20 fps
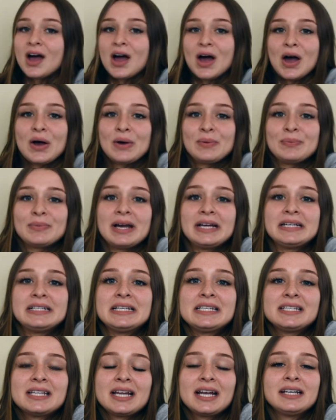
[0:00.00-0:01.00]
Um, I
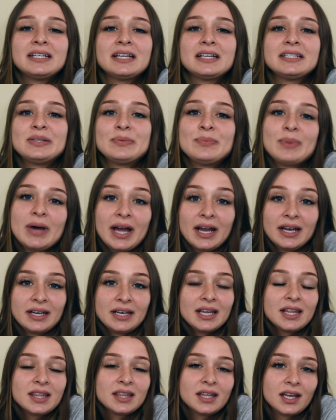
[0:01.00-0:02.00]
decided not to buy
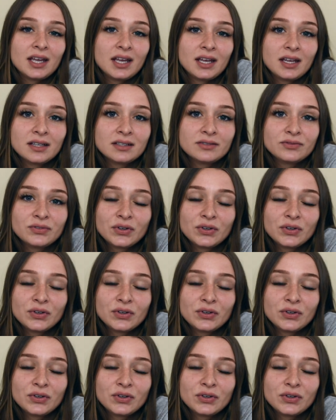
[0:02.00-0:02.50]
anything